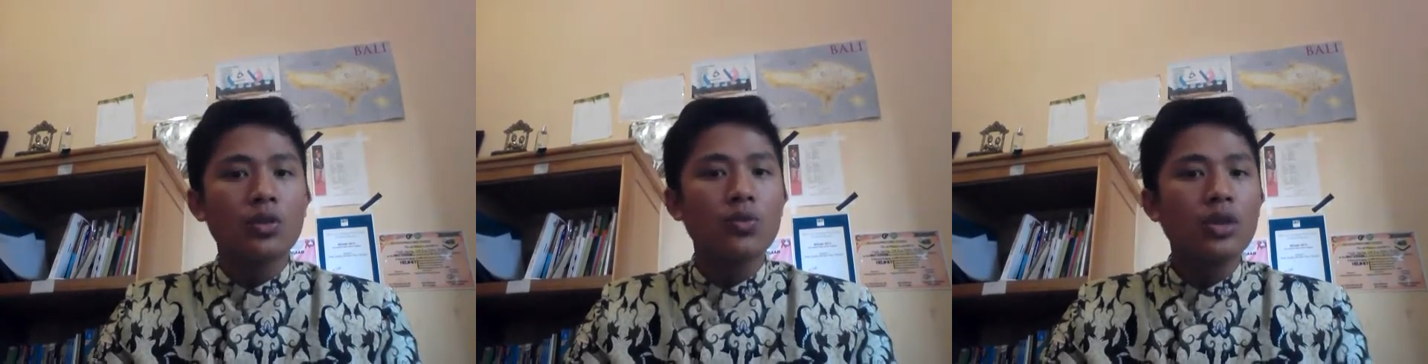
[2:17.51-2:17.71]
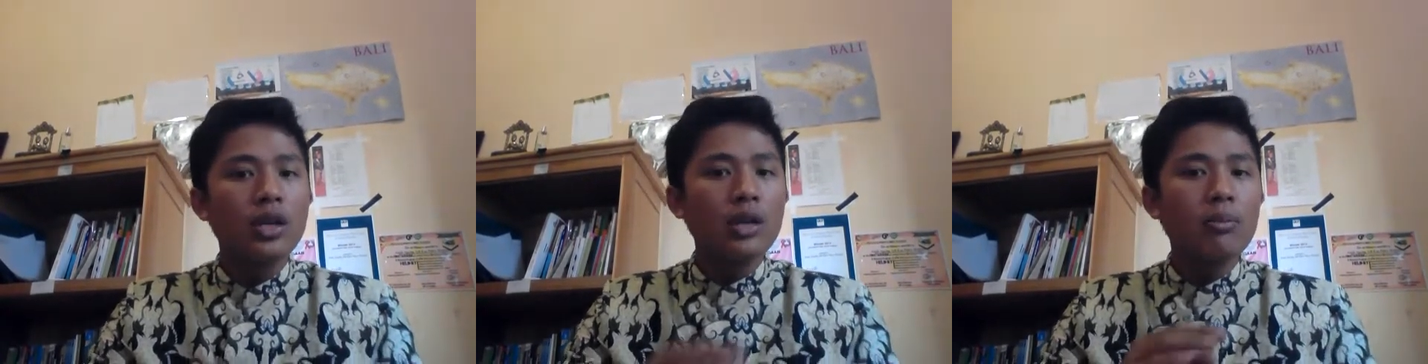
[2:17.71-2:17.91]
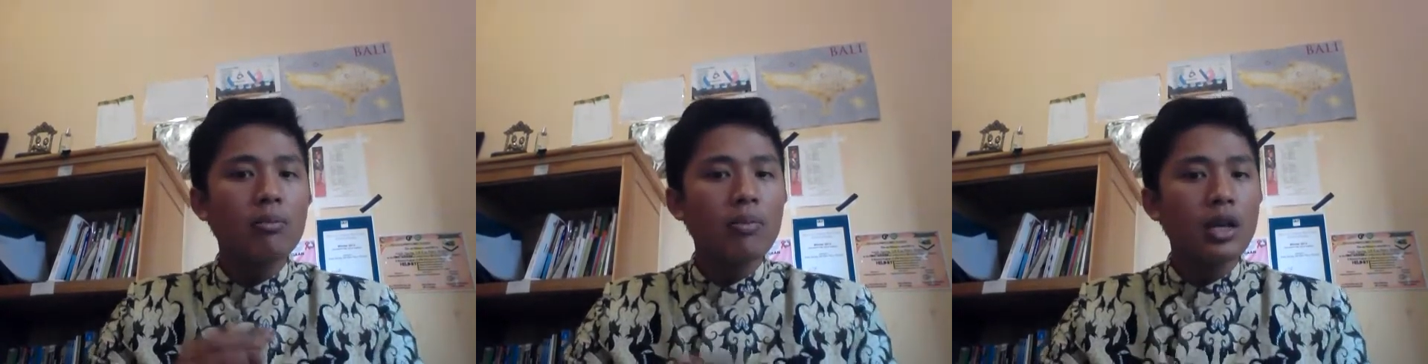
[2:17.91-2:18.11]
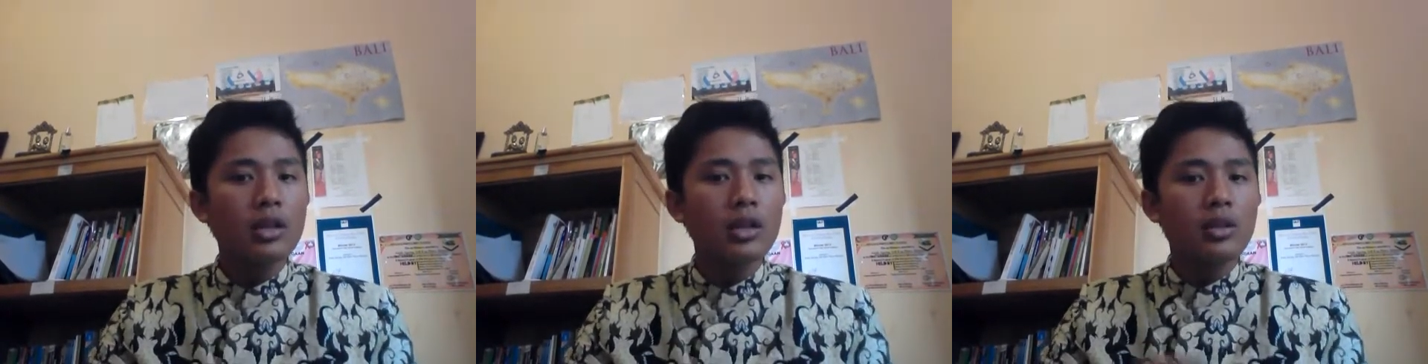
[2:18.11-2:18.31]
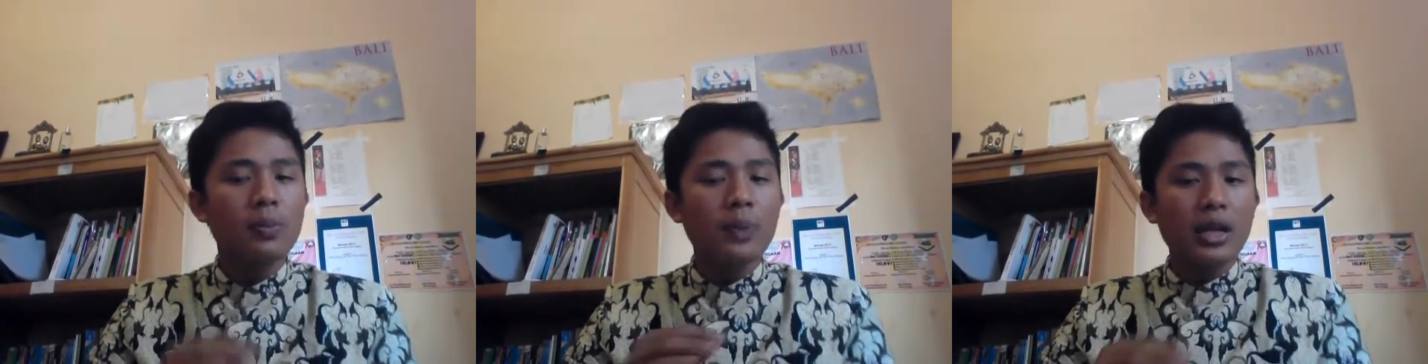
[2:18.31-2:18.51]
we can make
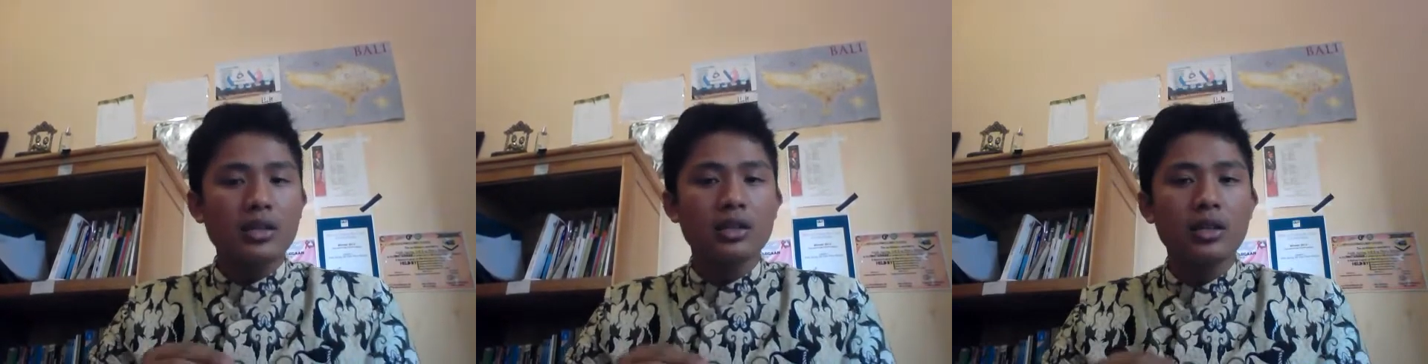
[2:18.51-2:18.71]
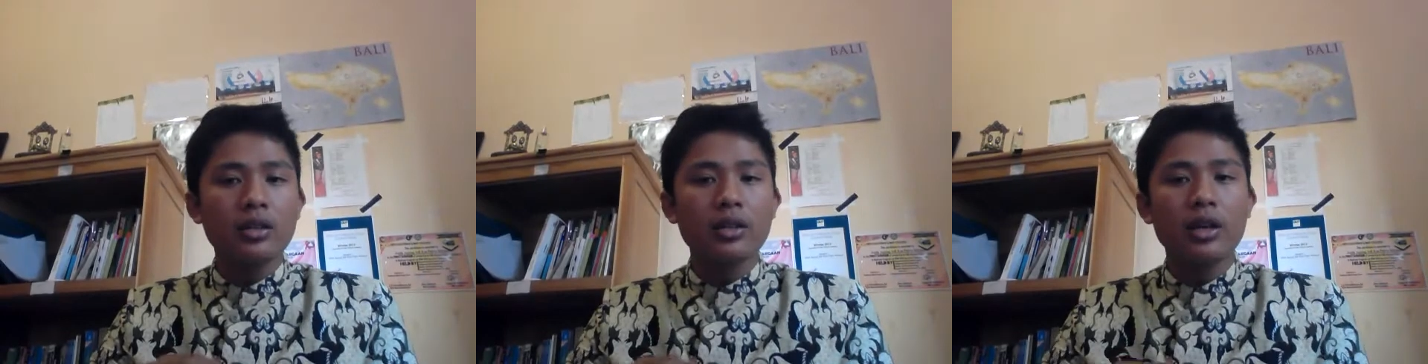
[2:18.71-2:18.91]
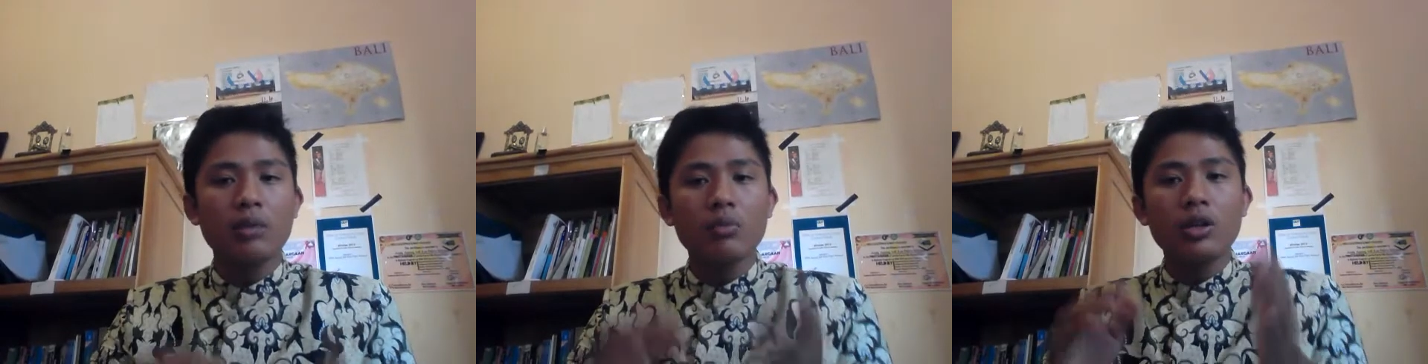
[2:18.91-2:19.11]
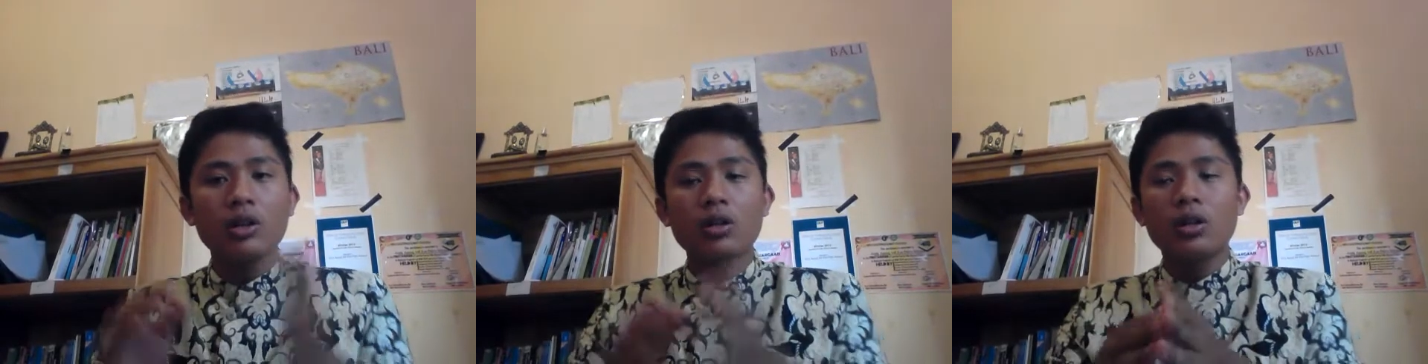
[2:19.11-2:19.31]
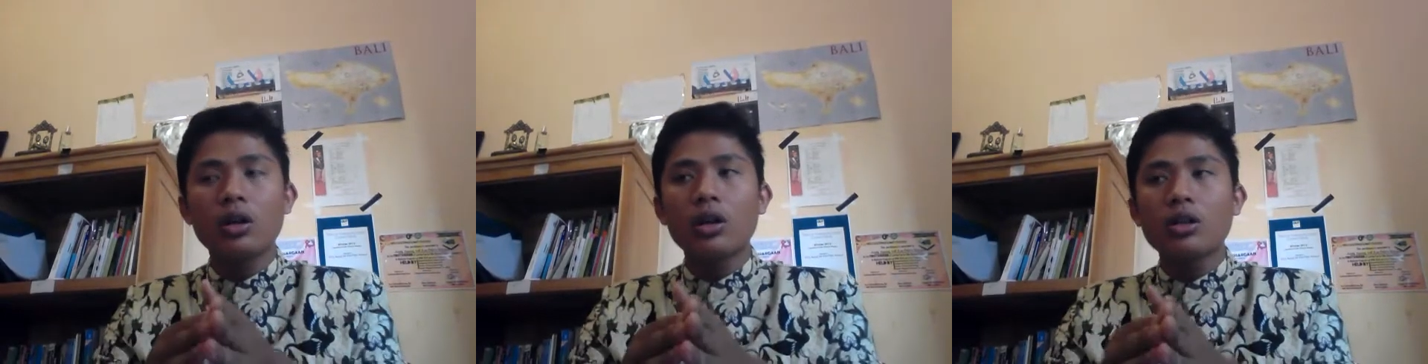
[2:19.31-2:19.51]
the plastic can be